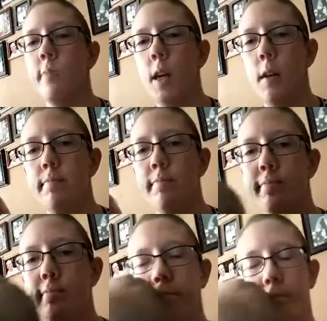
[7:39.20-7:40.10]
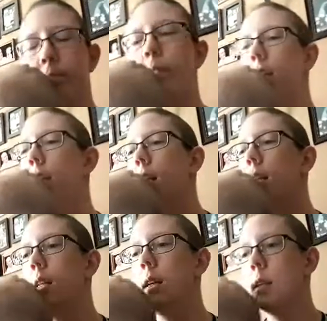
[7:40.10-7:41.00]
Yeah, I
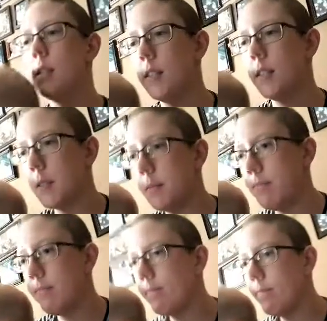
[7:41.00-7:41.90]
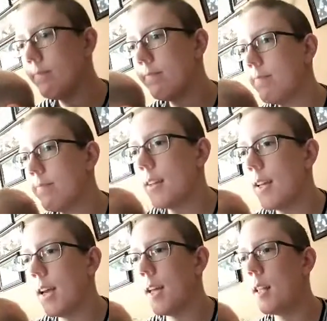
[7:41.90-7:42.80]
think he does.
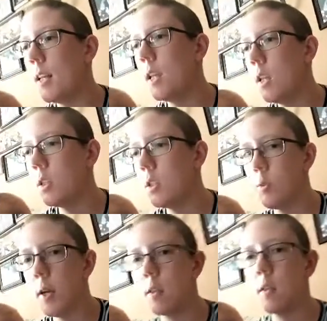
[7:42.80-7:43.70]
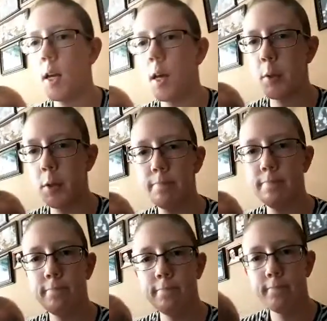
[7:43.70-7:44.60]
I think he looks rather dapper
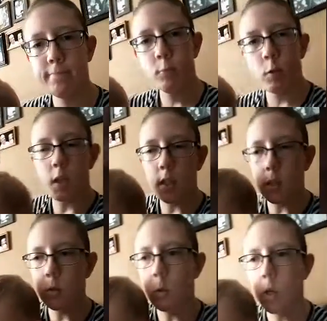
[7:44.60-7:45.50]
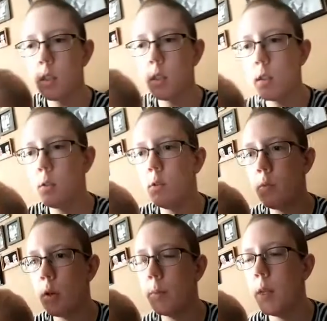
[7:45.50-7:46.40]
when he does wear his
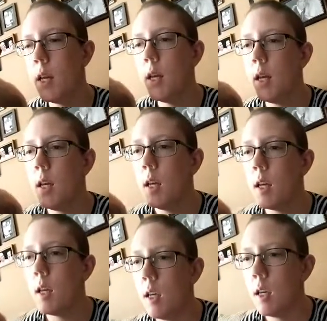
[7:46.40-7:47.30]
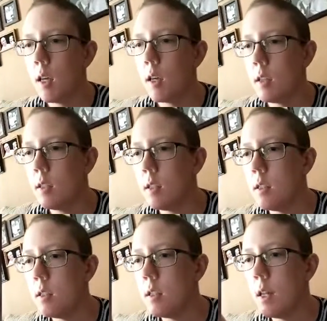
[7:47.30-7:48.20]
uniform.
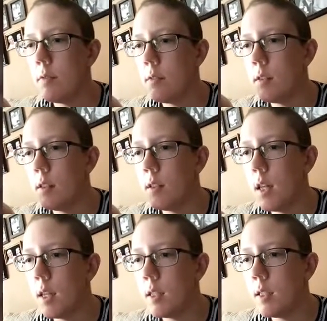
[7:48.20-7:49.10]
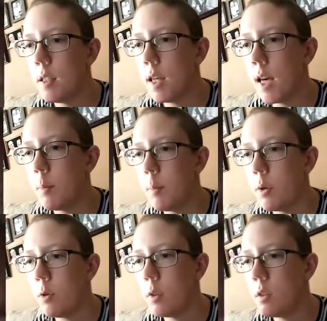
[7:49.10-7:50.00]
They've taken to
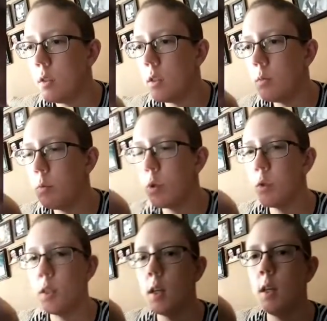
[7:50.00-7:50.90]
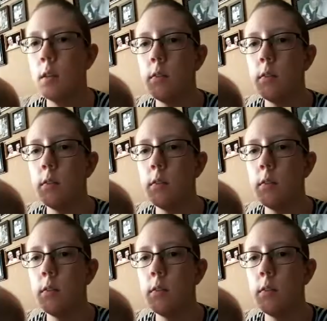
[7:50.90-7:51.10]
camo mostly.